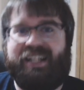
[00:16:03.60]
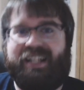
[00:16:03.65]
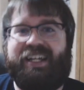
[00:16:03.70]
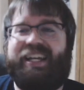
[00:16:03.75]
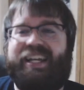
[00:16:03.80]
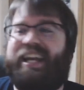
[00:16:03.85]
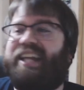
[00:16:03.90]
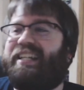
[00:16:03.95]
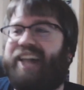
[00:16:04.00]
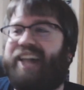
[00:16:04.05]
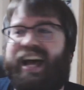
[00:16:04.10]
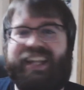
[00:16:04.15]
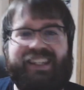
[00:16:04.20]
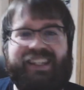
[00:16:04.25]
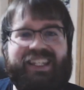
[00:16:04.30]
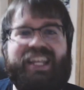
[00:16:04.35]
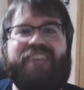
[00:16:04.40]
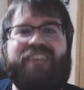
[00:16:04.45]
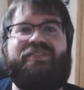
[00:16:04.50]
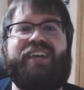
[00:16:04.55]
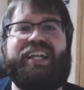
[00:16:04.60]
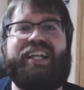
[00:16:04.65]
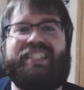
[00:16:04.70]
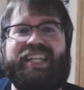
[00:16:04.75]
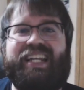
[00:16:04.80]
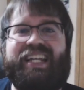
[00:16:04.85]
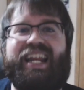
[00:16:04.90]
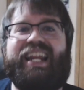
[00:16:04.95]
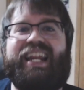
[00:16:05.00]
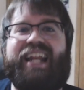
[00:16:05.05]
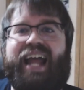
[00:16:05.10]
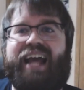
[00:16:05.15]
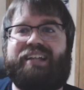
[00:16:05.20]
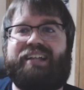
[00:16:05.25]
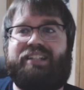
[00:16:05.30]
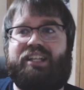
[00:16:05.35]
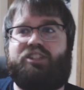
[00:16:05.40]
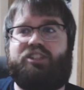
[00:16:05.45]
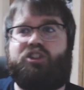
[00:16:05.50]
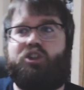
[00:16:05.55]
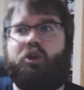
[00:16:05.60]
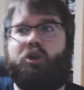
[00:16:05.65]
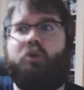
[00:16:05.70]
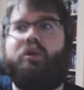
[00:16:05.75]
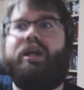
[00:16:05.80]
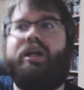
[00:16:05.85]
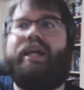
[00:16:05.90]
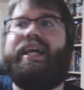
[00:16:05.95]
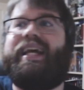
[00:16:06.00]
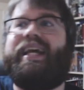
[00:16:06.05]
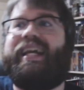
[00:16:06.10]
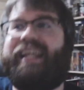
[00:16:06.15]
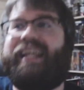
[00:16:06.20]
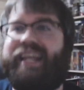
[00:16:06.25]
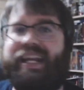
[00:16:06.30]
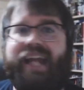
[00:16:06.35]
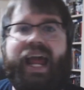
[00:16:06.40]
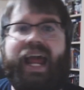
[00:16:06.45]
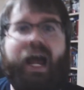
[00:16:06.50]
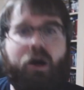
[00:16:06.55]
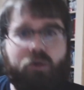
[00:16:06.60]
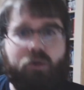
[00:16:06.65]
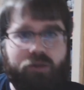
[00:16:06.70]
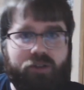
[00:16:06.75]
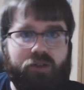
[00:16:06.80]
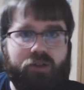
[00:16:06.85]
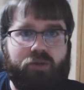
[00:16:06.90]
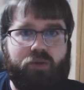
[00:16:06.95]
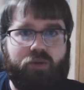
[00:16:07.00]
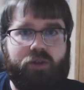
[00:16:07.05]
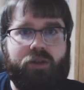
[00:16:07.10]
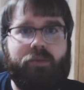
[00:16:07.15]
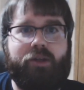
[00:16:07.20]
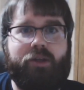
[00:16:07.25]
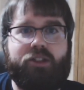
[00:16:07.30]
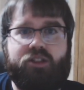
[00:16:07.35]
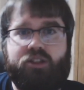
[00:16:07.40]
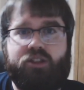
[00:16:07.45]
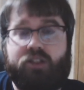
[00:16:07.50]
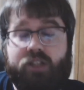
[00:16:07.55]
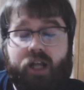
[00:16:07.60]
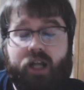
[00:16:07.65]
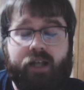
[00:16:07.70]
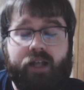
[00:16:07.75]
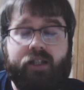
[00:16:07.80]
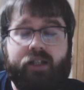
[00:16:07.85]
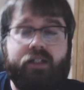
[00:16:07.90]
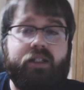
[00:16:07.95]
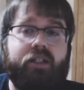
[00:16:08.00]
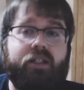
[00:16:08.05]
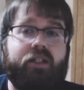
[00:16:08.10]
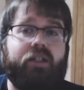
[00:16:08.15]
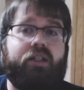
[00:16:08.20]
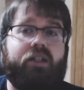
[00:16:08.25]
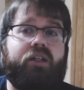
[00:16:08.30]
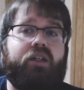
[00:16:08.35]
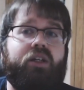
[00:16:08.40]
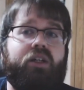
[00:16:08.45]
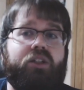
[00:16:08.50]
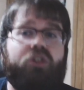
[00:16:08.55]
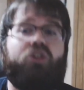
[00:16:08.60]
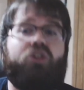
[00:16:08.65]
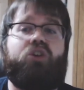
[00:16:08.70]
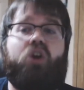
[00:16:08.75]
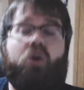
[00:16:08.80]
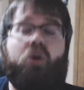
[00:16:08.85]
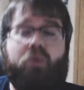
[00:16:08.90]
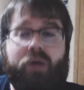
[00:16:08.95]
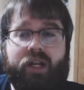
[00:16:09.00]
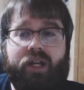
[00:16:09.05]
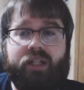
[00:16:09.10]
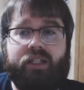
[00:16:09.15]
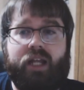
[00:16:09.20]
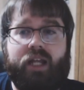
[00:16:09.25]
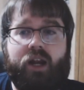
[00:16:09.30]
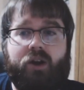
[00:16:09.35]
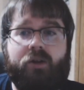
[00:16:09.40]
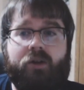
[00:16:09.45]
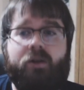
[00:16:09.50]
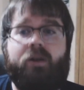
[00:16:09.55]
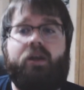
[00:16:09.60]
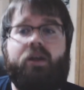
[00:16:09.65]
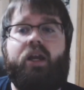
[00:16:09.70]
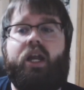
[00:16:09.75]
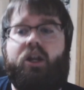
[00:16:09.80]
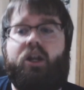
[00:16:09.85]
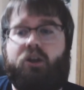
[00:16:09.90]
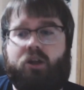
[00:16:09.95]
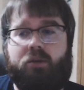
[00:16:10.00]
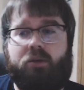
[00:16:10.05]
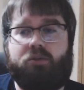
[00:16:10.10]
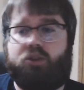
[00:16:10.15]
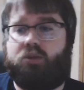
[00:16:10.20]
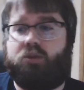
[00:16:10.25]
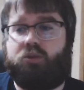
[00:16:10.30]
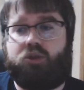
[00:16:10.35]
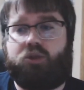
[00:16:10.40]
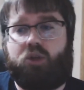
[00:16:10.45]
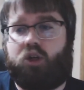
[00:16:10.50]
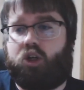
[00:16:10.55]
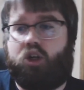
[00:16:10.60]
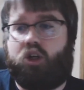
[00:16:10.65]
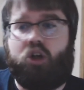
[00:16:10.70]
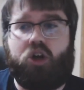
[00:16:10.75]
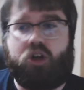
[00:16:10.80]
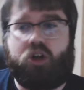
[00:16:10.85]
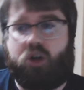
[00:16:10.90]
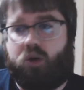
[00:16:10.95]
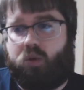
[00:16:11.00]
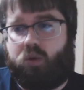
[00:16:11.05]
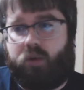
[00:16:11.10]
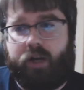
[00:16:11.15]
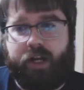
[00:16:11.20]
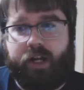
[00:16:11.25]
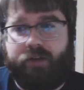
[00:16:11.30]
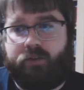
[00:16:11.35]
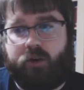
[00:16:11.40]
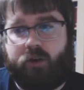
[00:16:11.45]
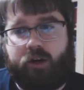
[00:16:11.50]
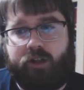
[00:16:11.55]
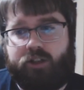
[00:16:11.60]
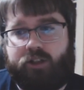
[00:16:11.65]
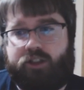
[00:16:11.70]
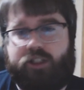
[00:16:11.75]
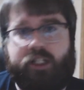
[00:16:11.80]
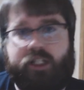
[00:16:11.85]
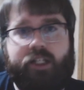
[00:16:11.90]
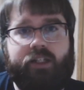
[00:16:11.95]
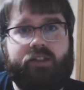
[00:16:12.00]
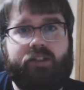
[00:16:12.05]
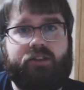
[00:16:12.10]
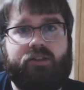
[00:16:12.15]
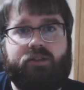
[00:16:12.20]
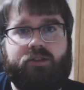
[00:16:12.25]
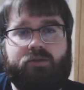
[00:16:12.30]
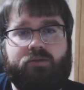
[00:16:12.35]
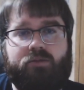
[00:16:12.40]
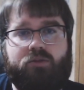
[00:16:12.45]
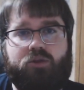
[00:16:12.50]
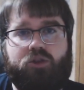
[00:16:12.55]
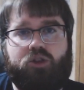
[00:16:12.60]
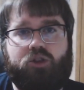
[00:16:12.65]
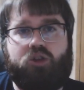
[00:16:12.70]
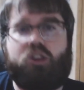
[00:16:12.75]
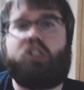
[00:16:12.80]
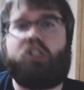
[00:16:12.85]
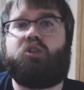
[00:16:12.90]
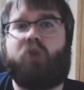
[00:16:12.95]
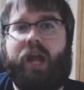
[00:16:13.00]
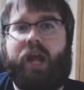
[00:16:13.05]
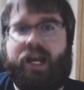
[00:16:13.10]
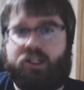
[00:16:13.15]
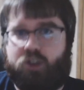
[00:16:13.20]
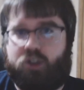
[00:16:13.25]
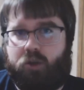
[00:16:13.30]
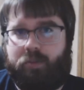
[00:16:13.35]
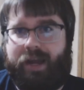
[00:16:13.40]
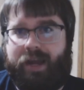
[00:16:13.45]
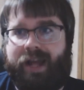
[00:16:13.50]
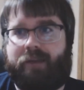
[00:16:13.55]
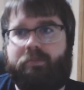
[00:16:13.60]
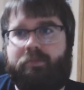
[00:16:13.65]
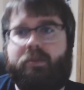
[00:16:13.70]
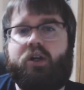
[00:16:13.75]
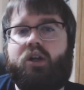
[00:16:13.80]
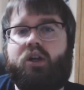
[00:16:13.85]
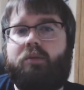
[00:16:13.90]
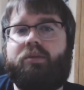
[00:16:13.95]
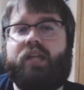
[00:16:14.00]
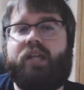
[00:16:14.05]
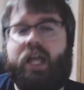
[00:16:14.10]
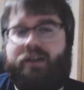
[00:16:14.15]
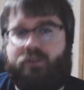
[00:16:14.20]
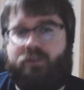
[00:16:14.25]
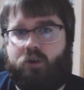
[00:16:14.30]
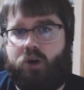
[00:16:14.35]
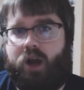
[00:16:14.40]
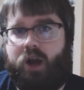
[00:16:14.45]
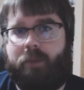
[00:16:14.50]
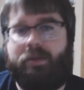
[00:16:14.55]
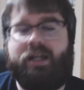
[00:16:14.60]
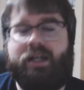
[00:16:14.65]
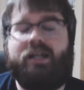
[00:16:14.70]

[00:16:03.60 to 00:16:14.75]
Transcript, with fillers: and not leave, because they needed access to get out when the mission's done. The little girl went in there, and here comes some sort of cook or whatever, and she drags her back. Miriam gave her up.